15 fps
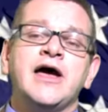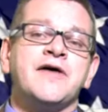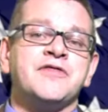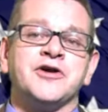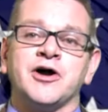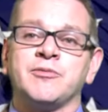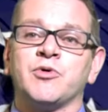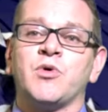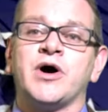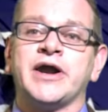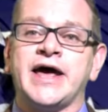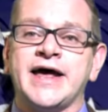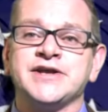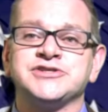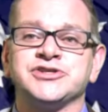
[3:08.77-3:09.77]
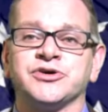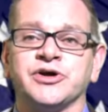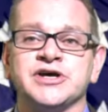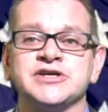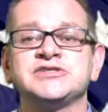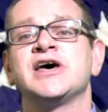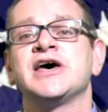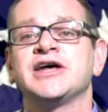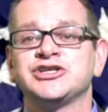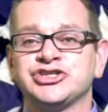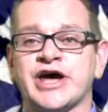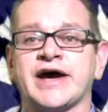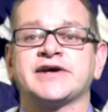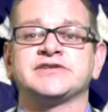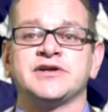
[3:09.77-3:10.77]
And the number one answer is
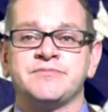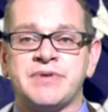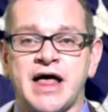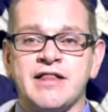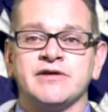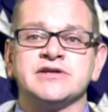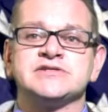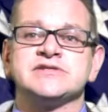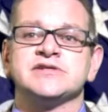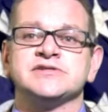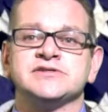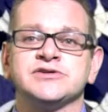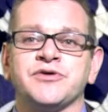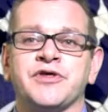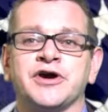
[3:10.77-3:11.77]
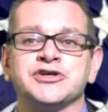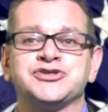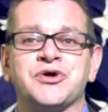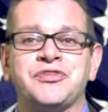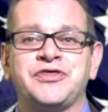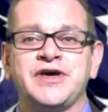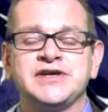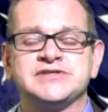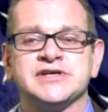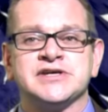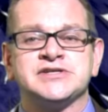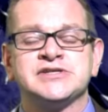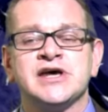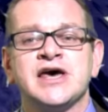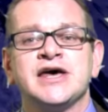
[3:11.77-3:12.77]
checks and balances. So there's your
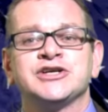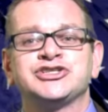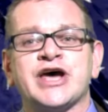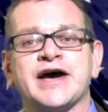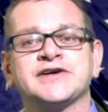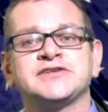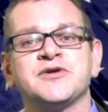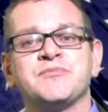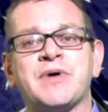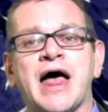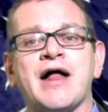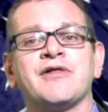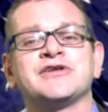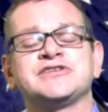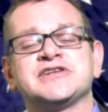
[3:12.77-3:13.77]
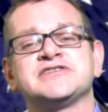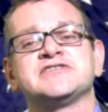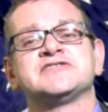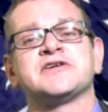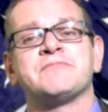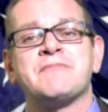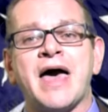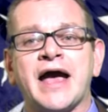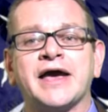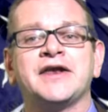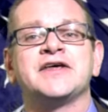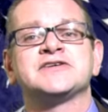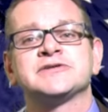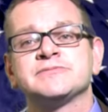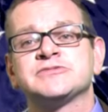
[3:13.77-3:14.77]
thesis. Checks and balances is a
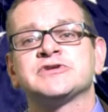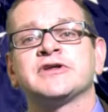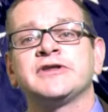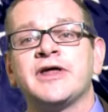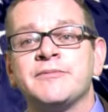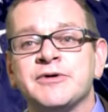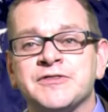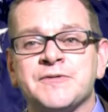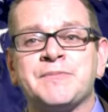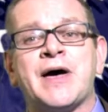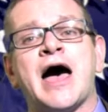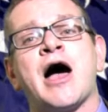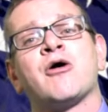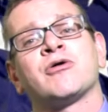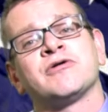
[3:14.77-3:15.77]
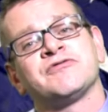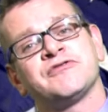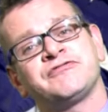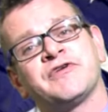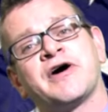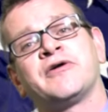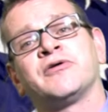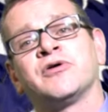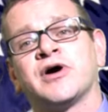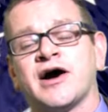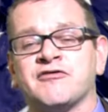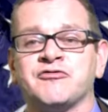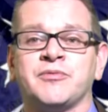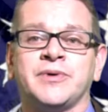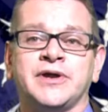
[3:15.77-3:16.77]
mechanism to limit the power of the federal
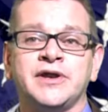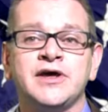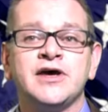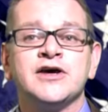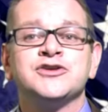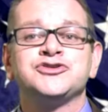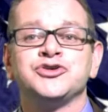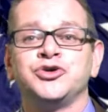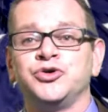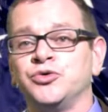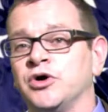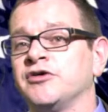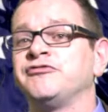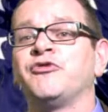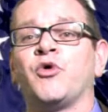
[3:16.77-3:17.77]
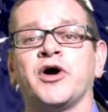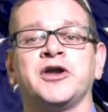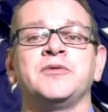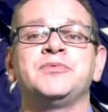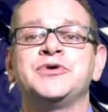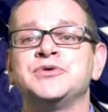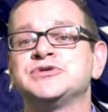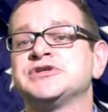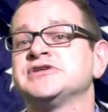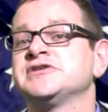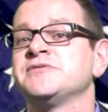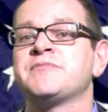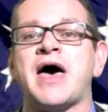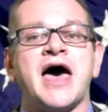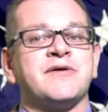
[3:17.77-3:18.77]
government to avoid
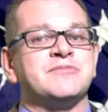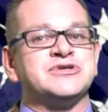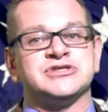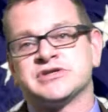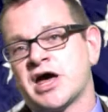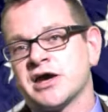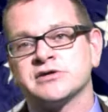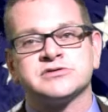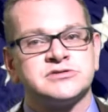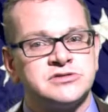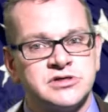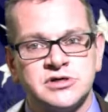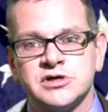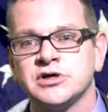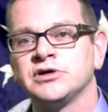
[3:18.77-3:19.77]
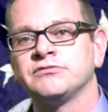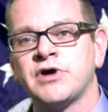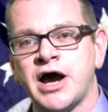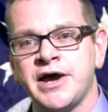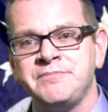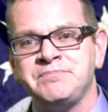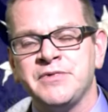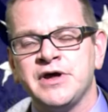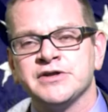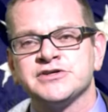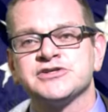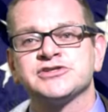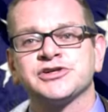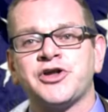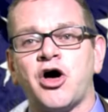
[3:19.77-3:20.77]
abuses and bad mistakes, right?
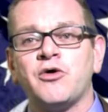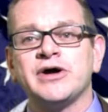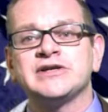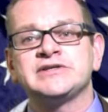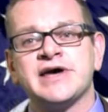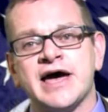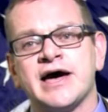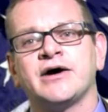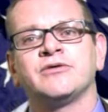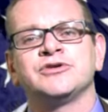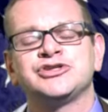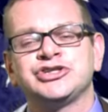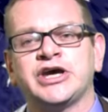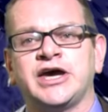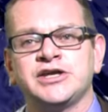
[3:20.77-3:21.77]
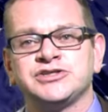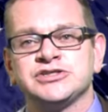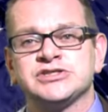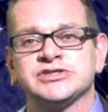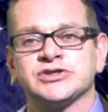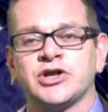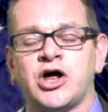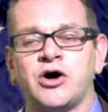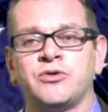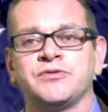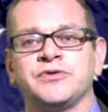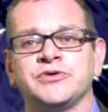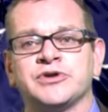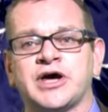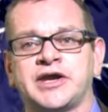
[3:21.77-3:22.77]
To slow it down. Change is slow
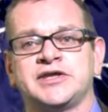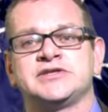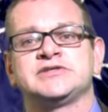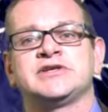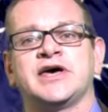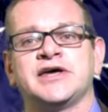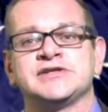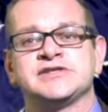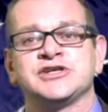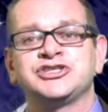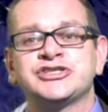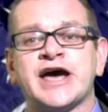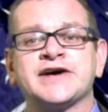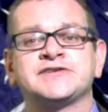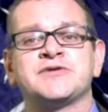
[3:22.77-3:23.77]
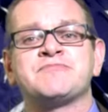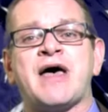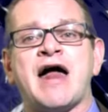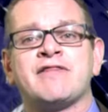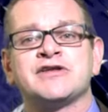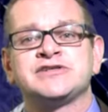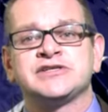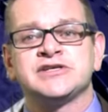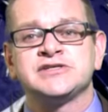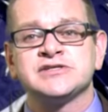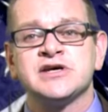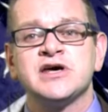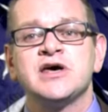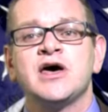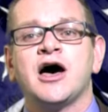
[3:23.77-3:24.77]
in the United States, and checks and
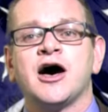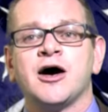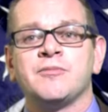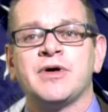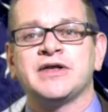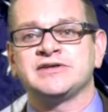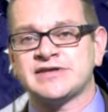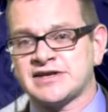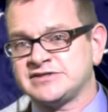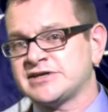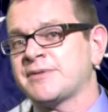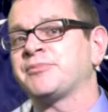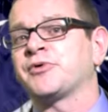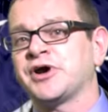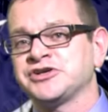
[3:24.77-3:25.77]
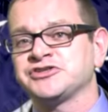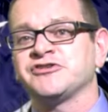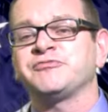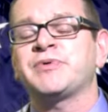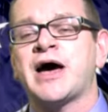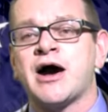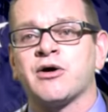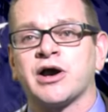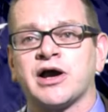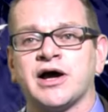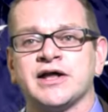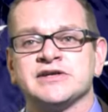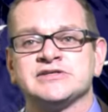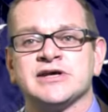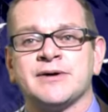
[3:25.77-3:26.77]
balances um, and that separation of power
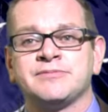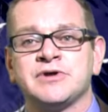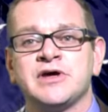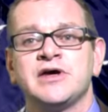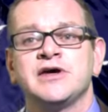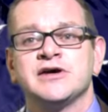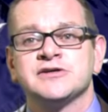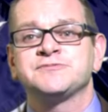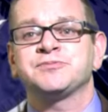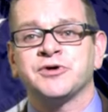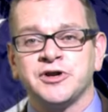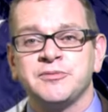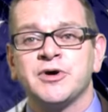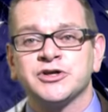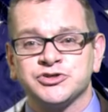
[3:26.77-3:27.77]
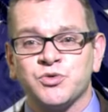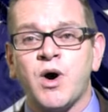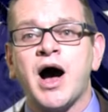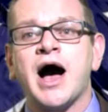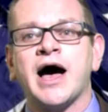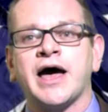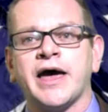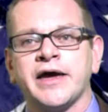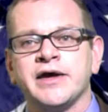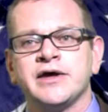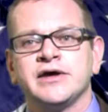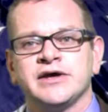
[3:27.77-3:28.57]
concept is pretty much why.